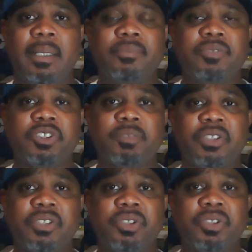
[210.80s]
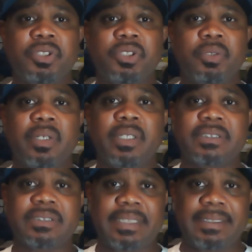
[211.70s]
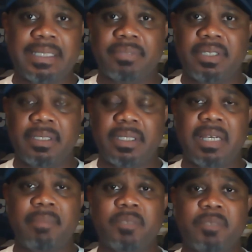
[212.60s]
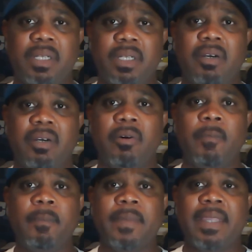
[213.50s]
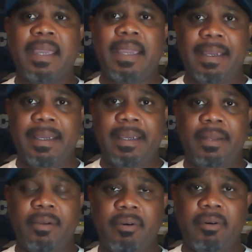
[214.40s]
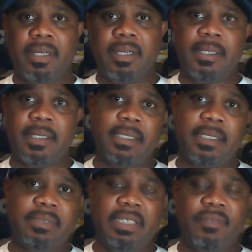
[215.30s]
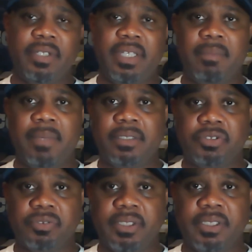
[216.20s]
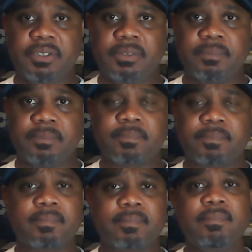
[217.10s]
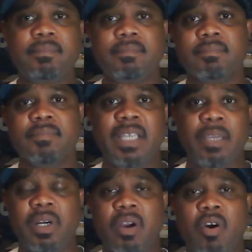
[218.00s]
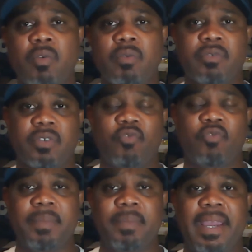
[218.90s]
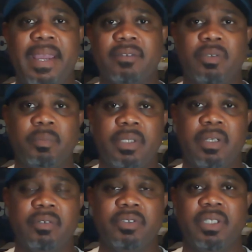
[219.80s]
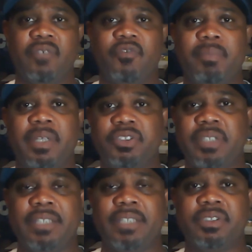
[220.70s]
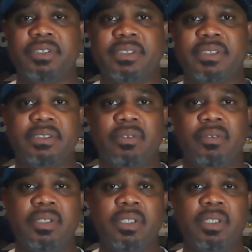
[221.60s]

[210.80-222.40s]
just make sure you say something in the comments below, and or leave your email address, and we'll go from there. Don't put all information, address, and things on